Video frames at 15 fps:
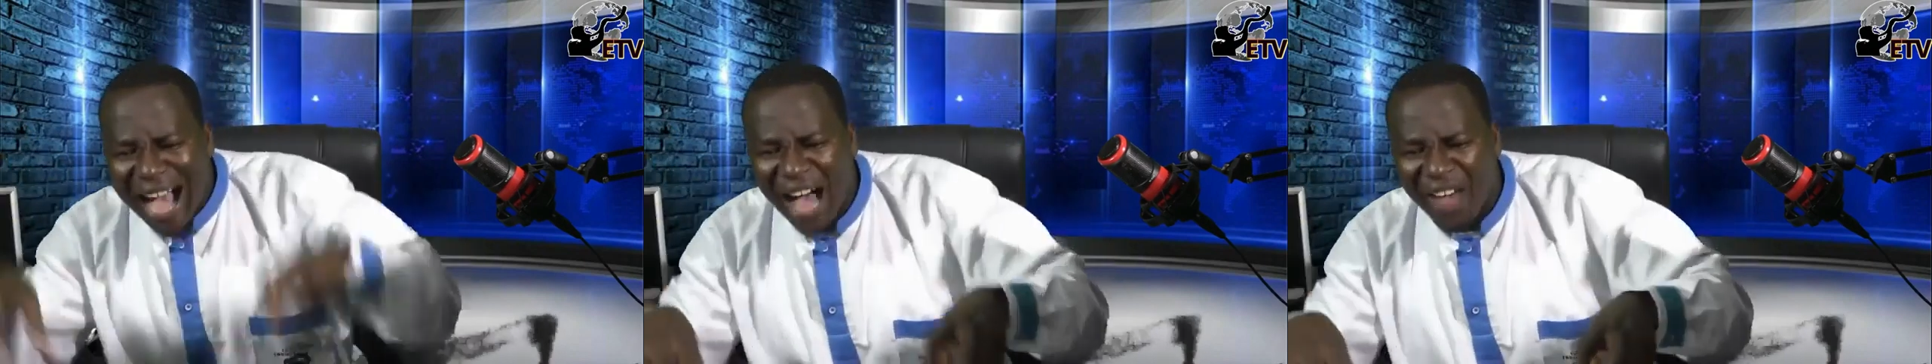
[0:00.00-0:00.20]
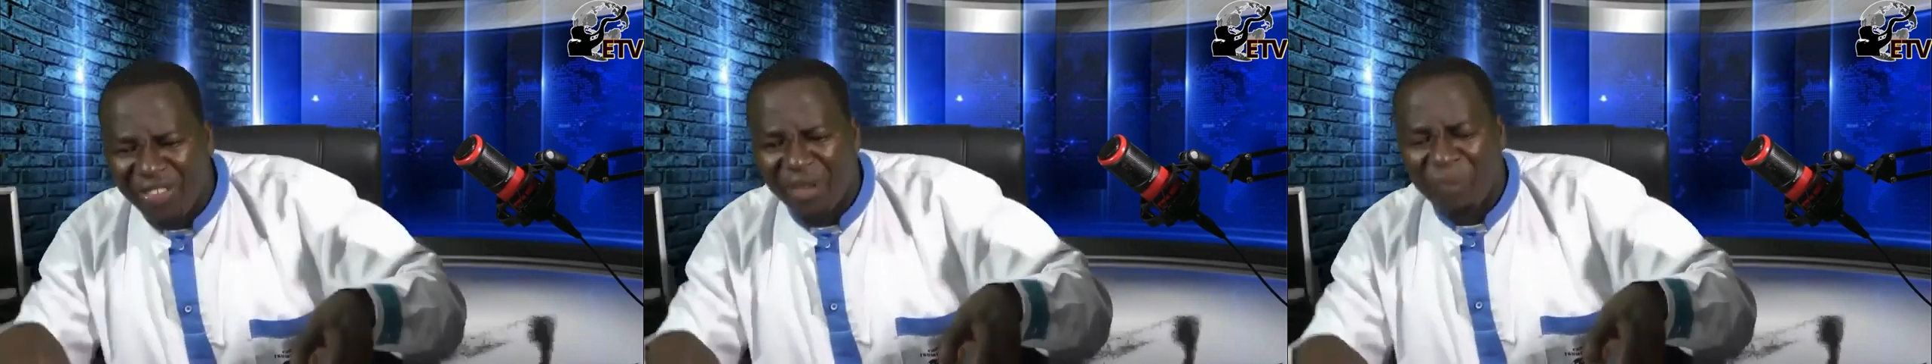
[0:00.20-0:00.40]

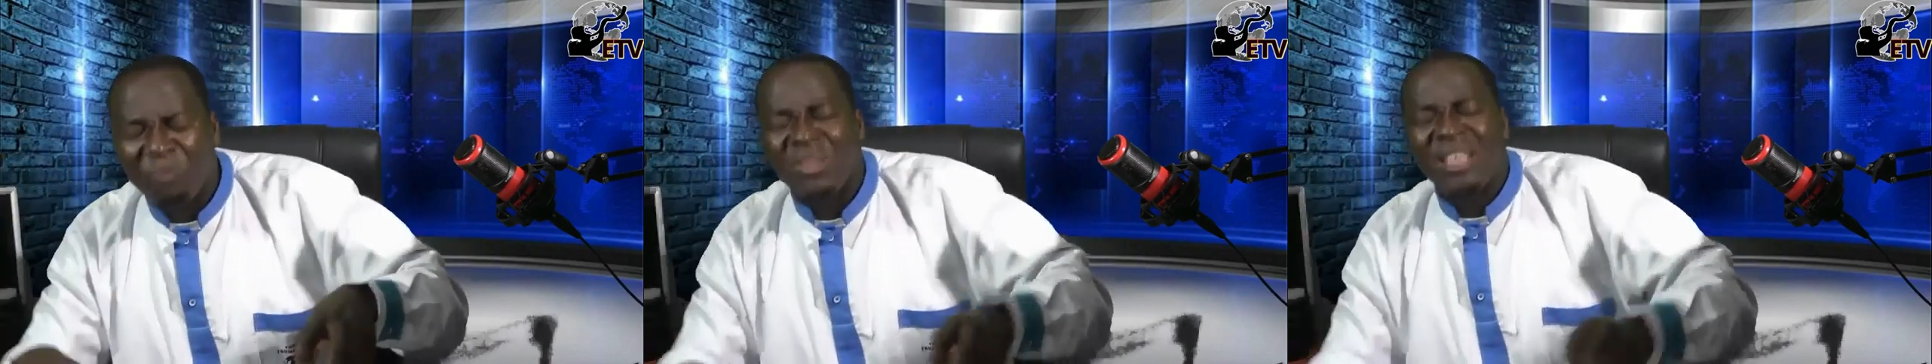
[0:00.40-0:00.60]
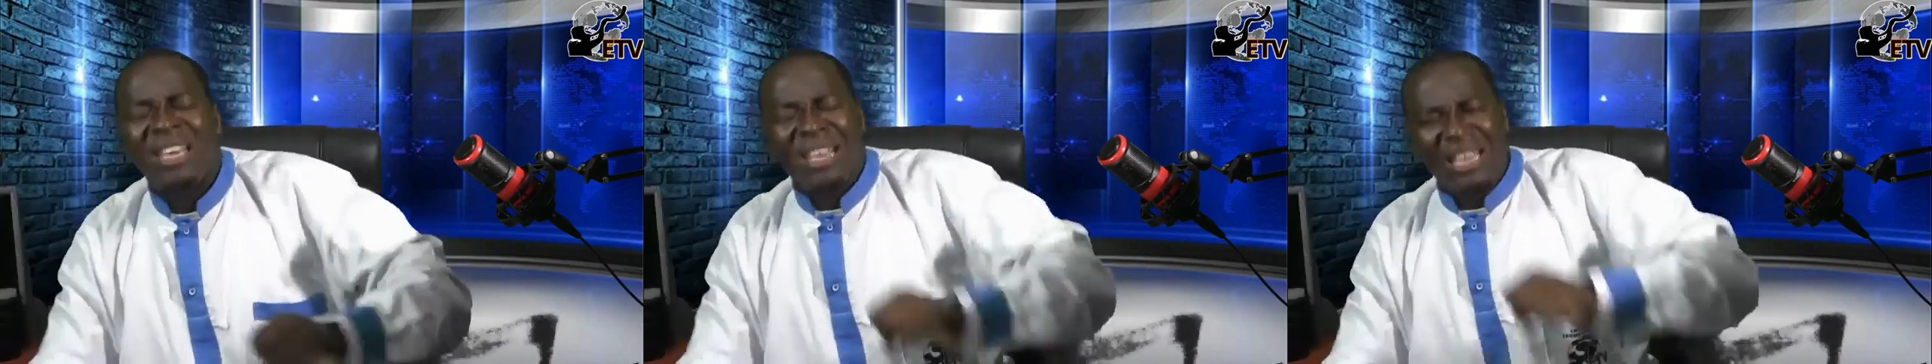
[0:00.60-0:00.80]

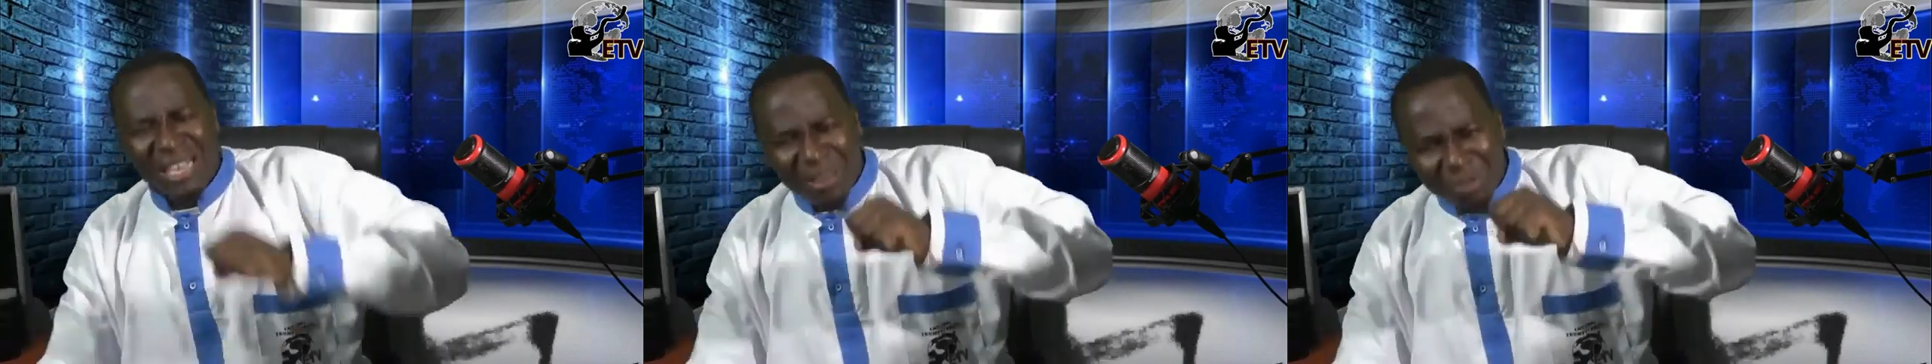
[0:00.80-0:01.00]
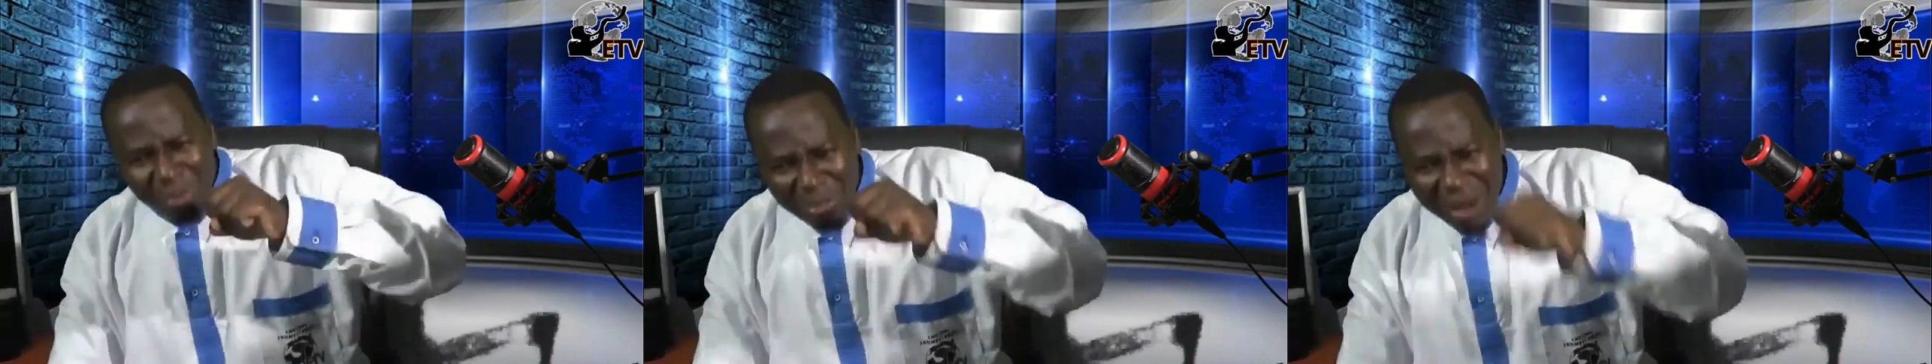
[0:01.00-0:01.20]
earth.
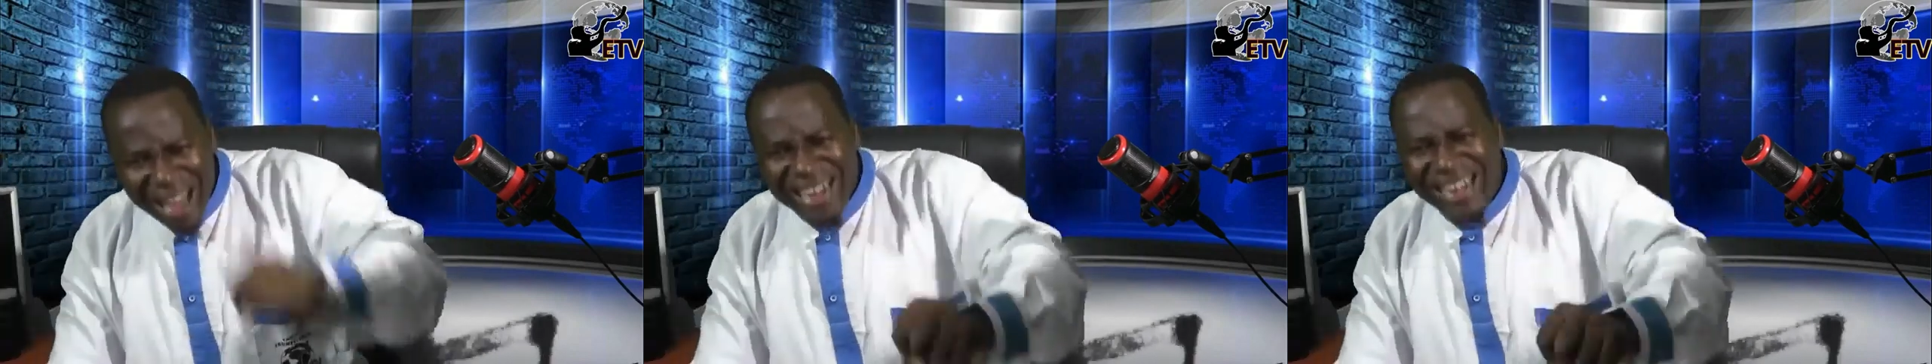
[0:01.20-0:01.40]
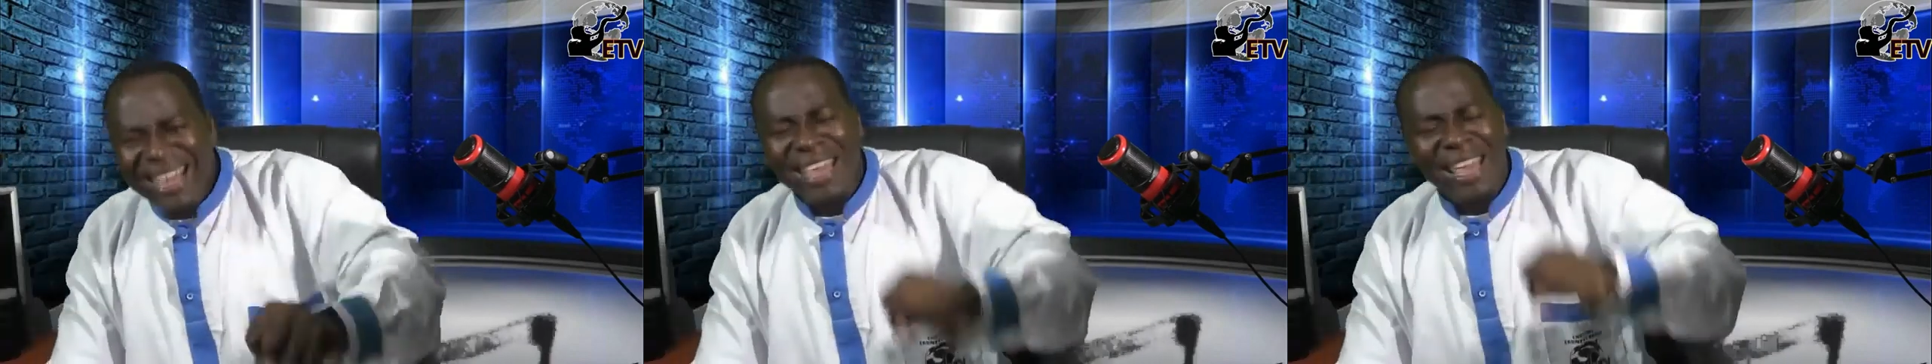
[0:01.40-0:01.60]
Money.